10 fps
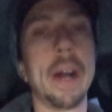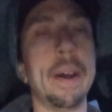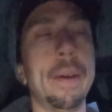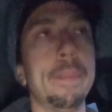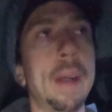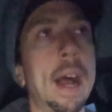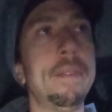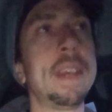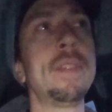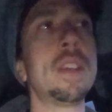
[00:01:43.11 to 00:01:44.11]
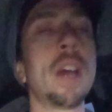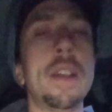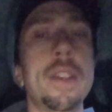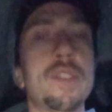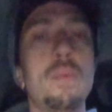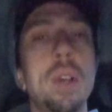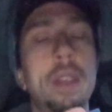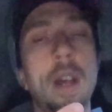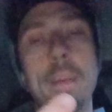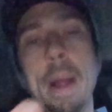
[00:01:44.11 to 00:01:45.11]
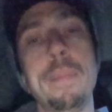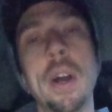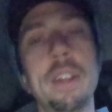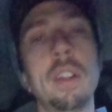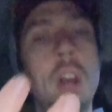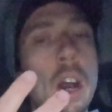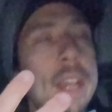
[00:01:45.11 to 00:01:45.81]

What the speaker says: I've even done this with my brother-in-law.